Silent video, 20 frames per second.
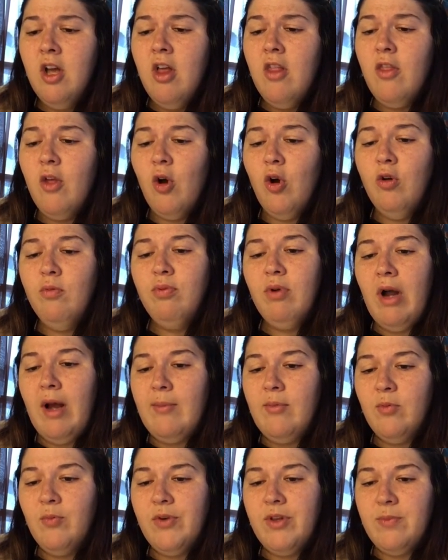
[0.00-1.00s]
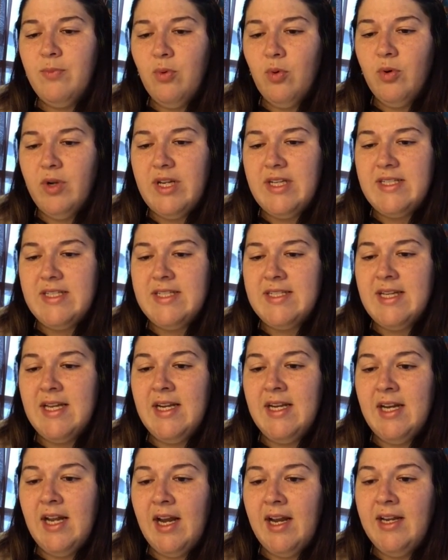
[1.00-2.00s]
The whole problem with boys is that
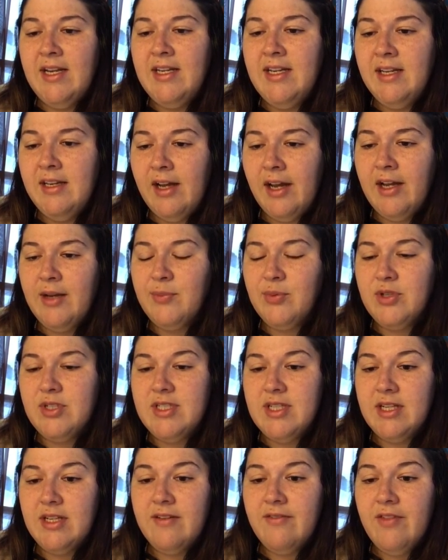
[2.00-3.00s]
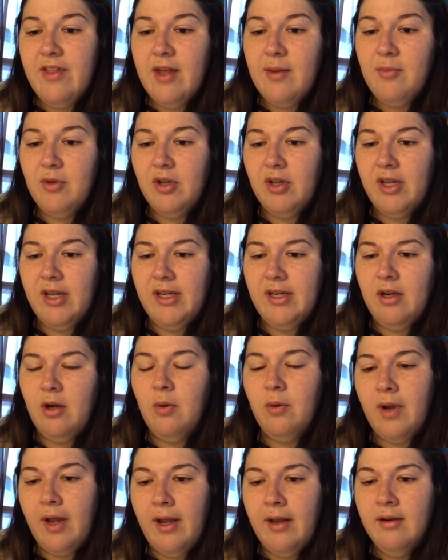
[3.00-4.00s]
99% of them are like,
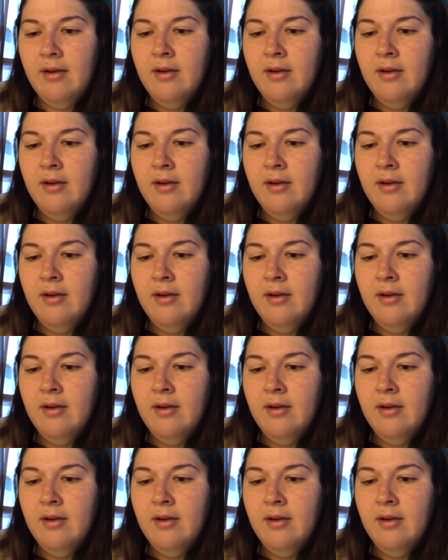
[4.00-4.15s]
okay,